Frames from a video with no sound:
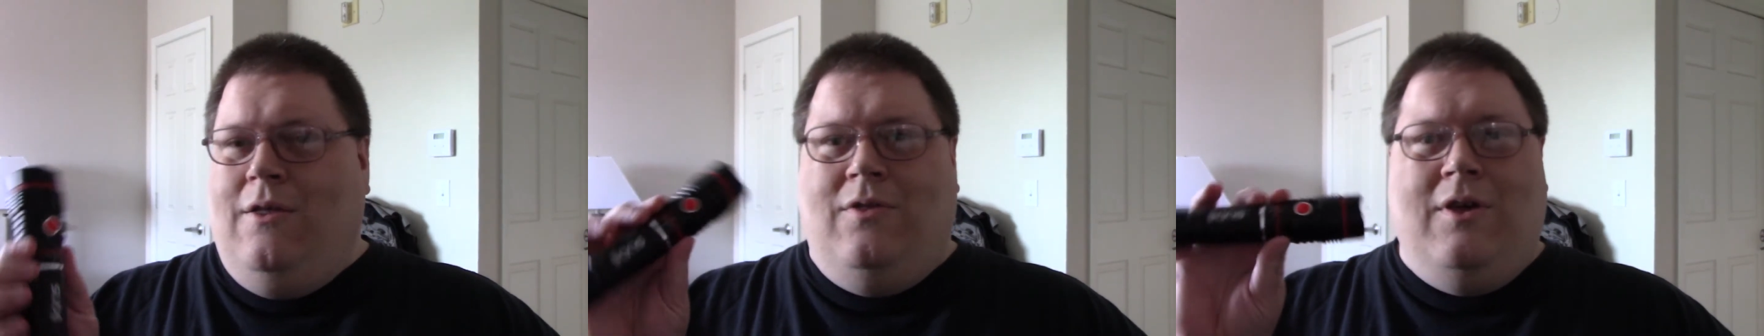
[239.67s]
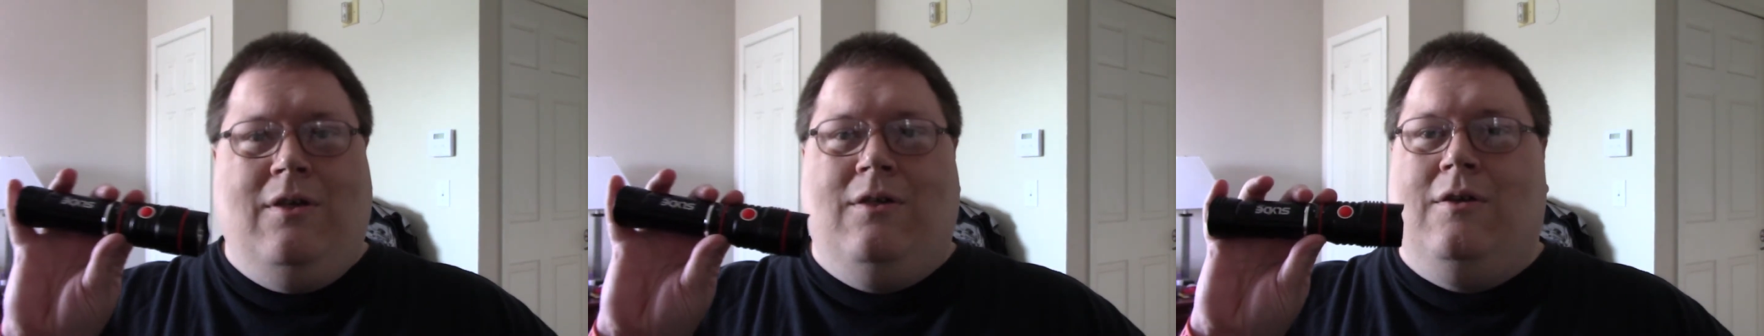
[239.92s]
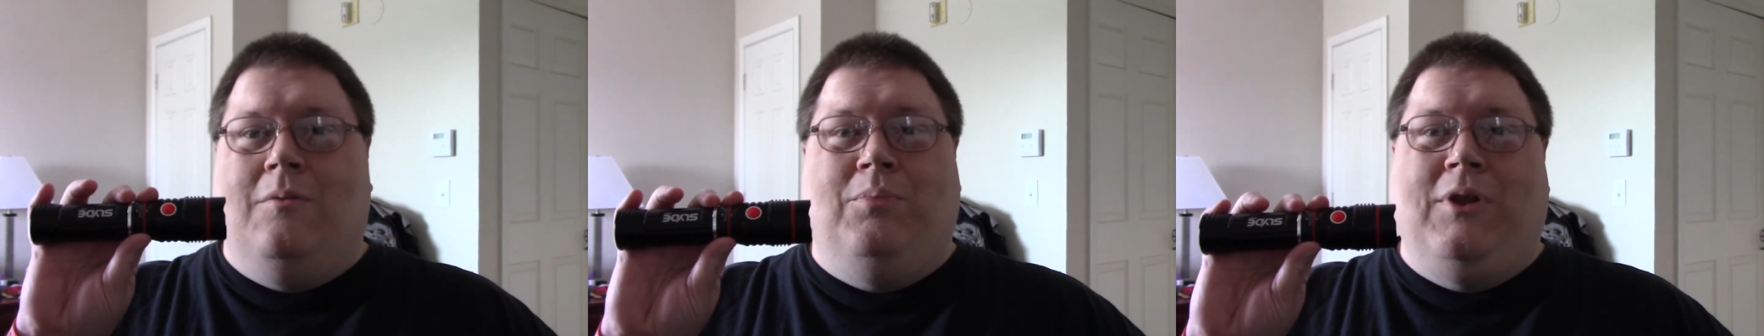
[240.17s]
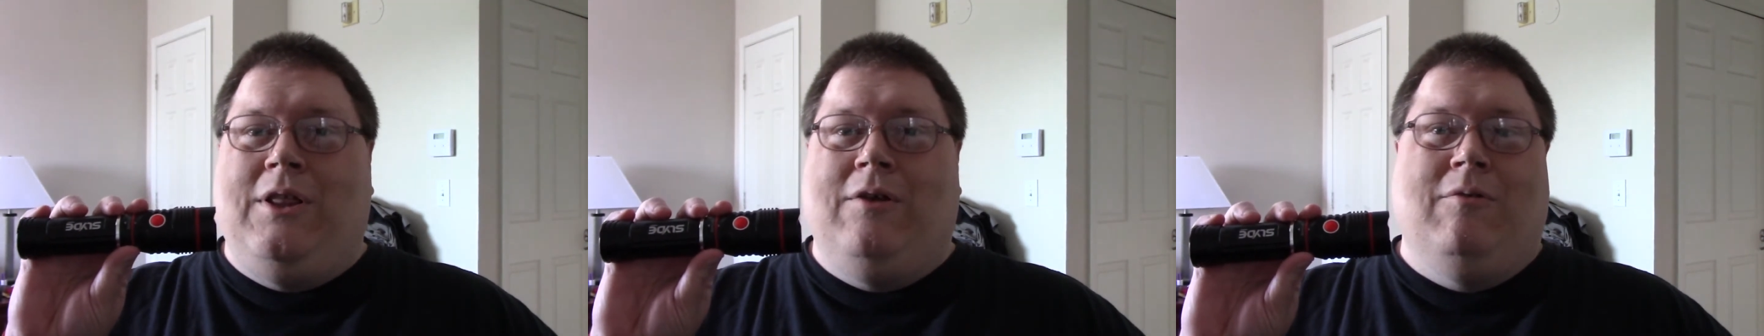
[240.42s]
this
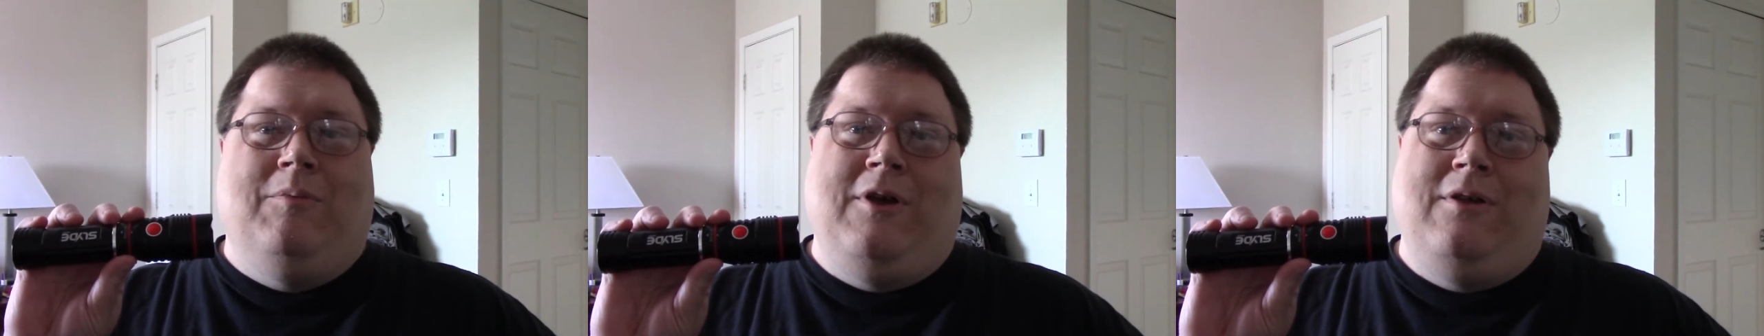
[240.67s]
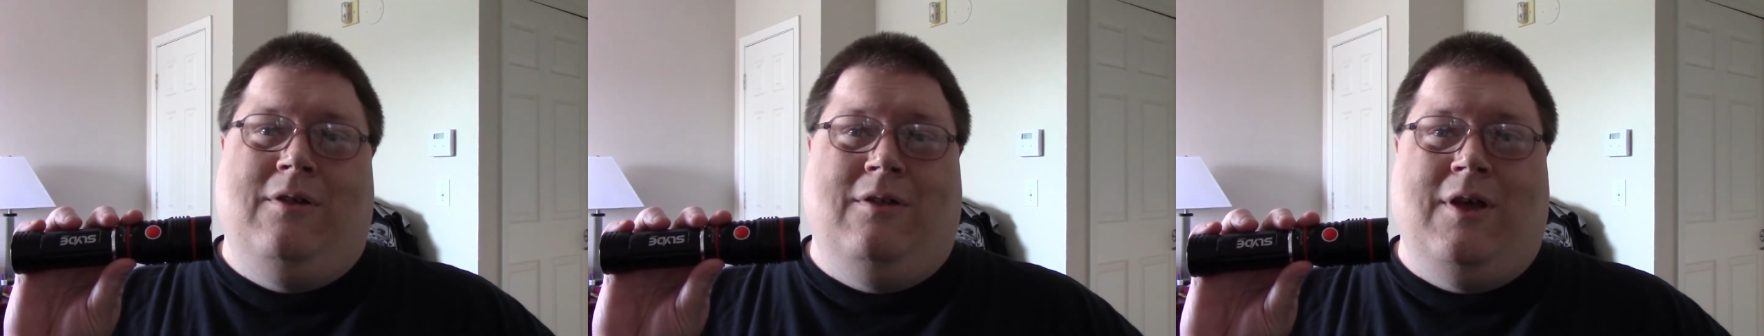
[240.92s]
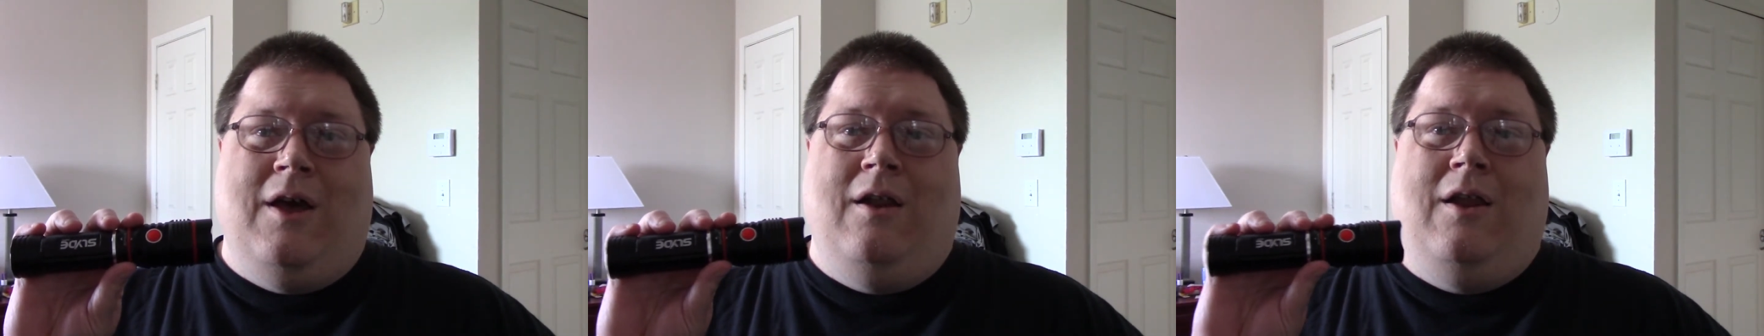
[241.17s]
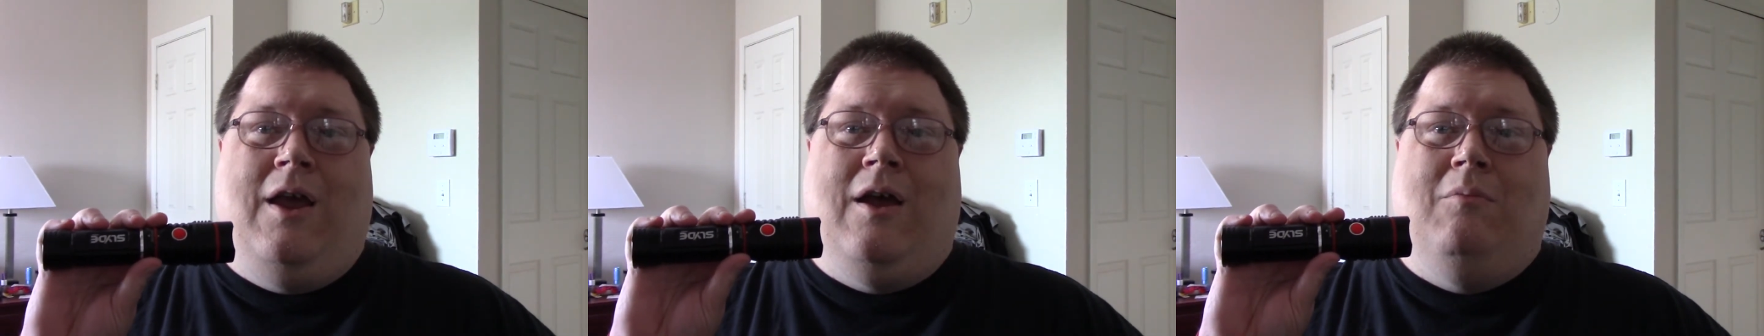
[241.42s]
completely replaces
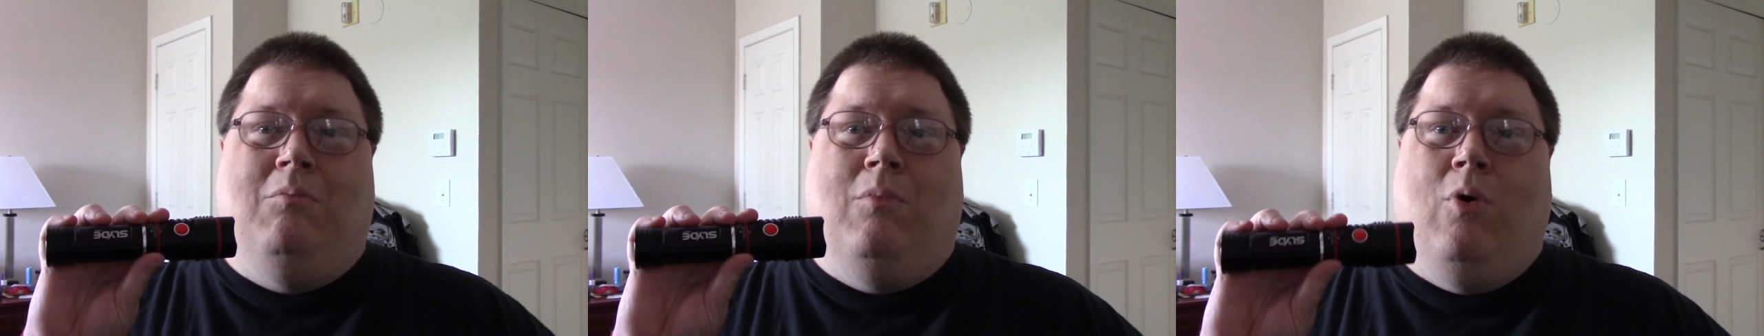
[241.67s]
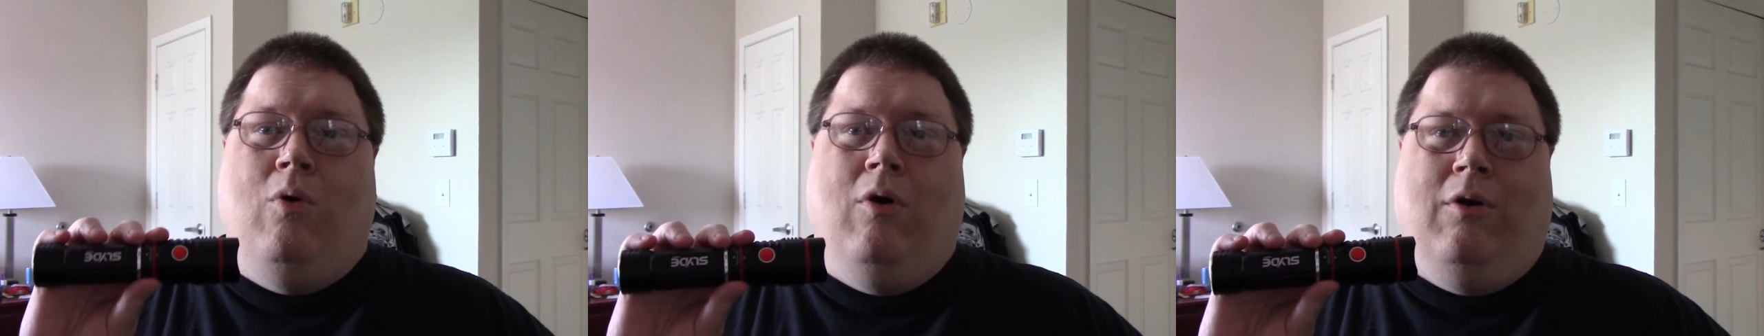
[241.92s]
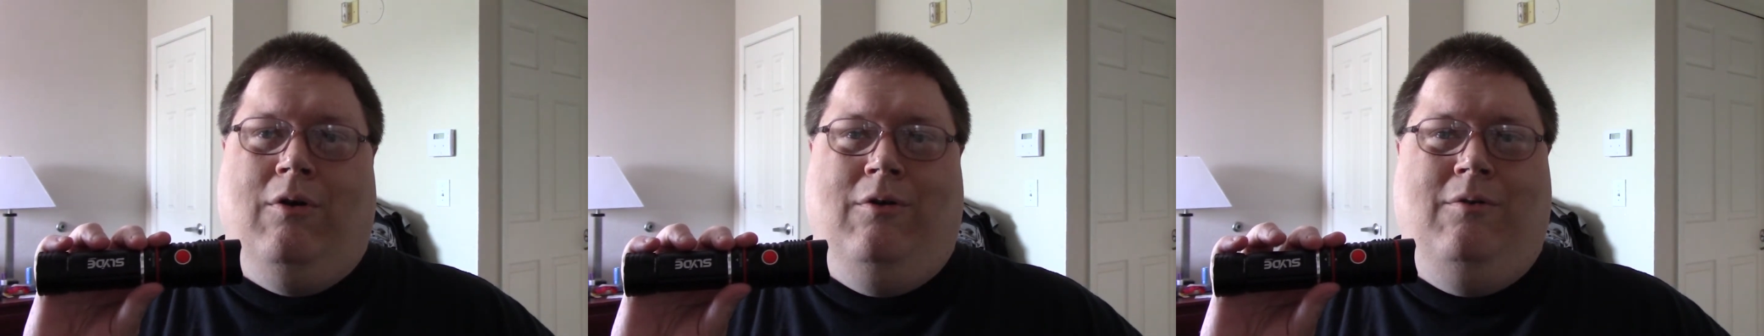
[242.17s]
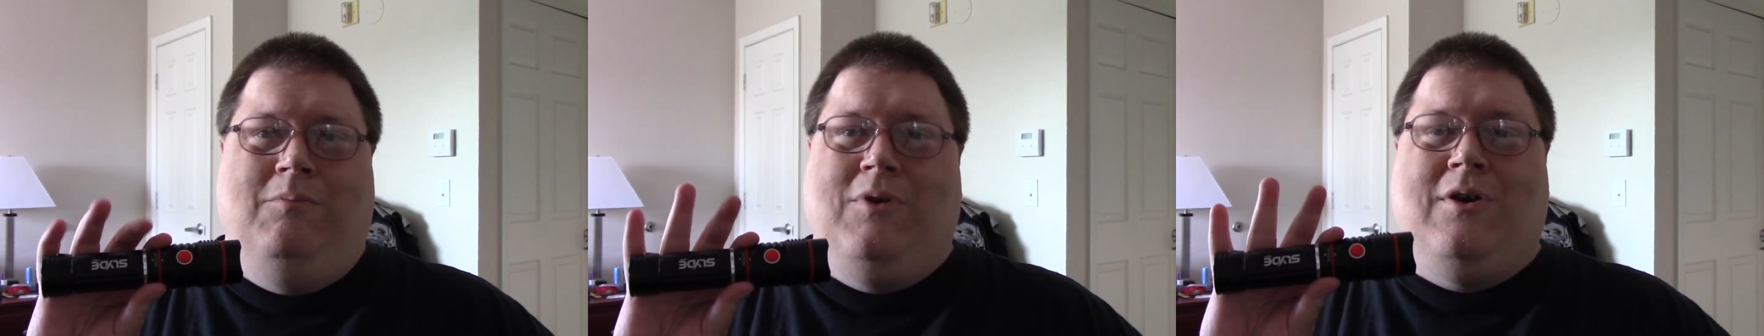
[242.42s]
that and more,
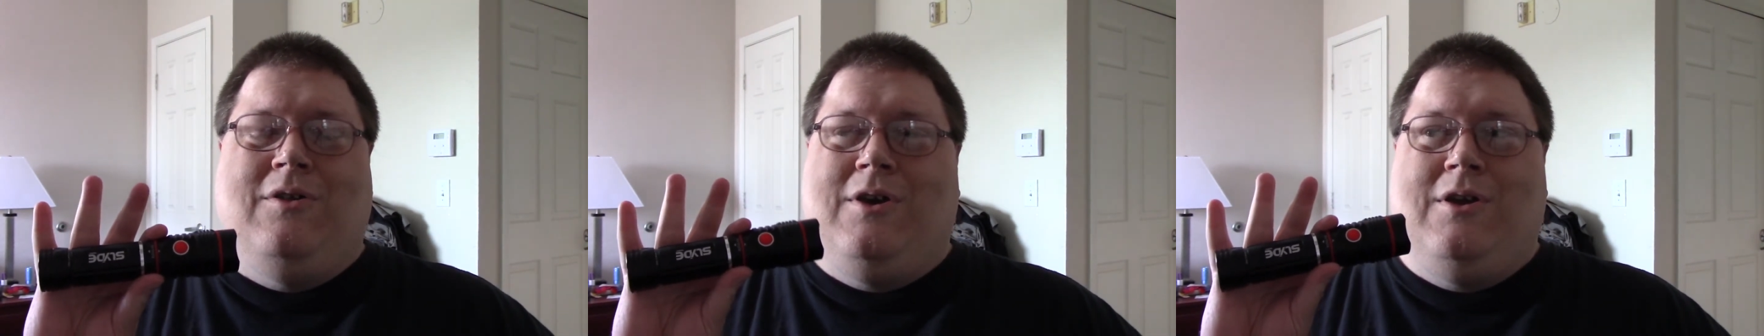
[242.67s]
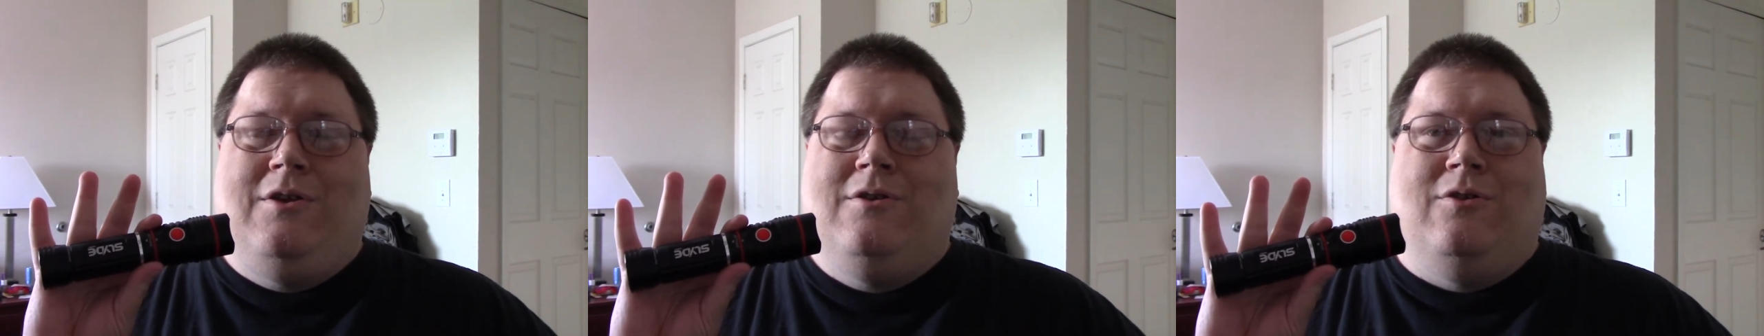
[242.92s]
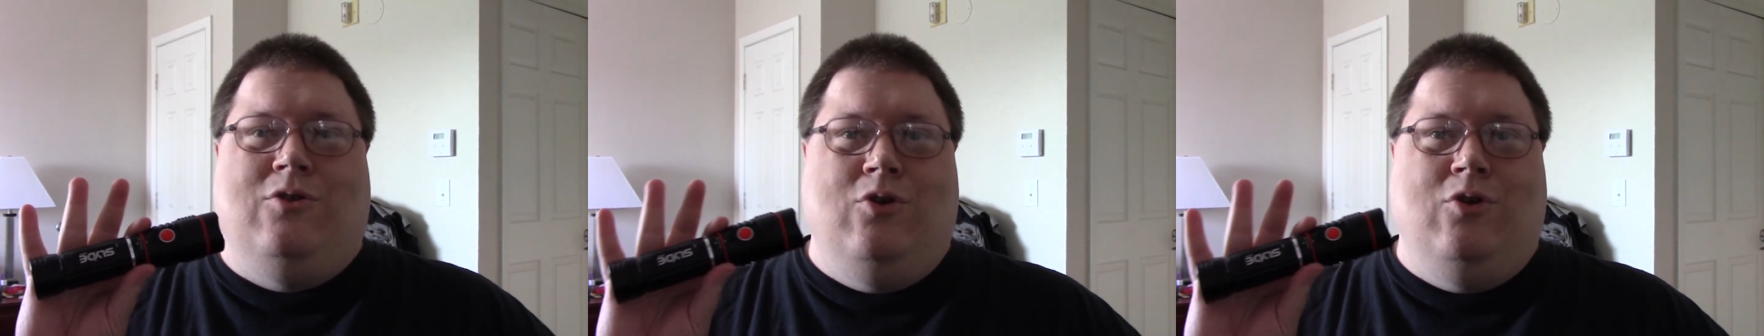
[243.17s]
because it can just